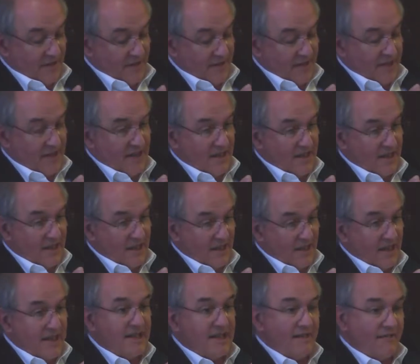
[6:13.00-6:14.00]
The
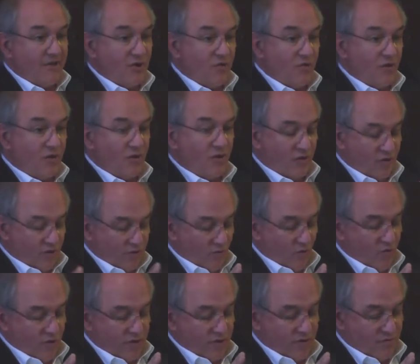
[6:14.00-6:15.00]
individual
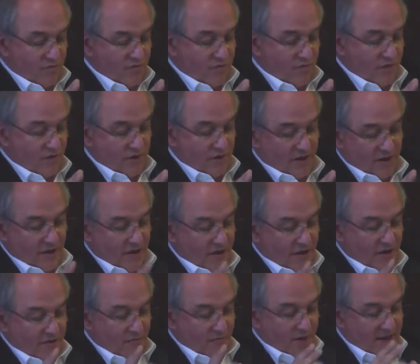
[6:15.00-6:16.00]
would
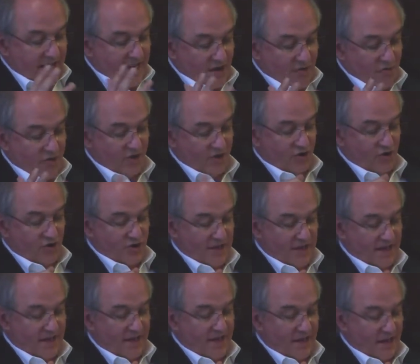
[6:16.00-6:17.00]
relinquish
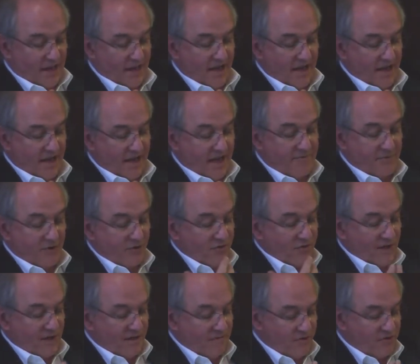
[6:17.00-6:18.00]
their
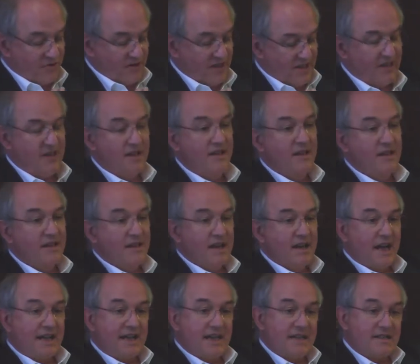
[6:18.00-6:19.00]
absolute liberty
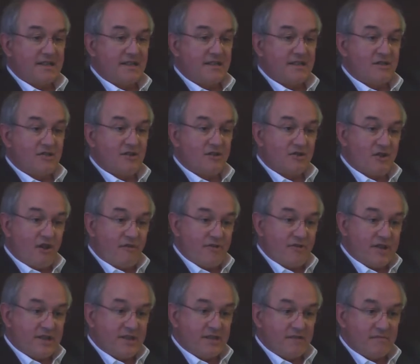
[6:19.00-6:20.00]
against the
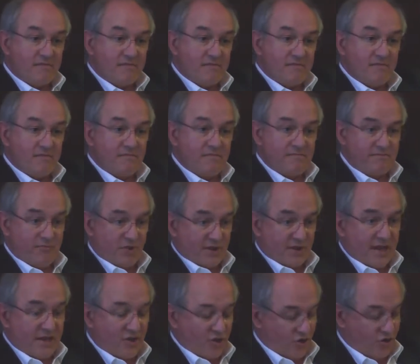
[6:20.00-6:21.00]
sovereign
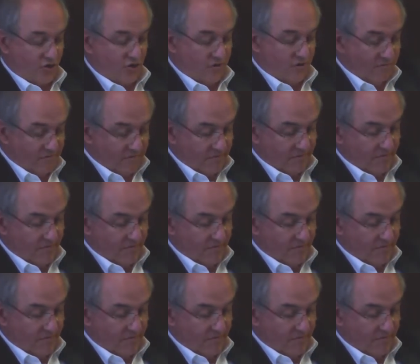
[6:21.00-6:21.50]
protection.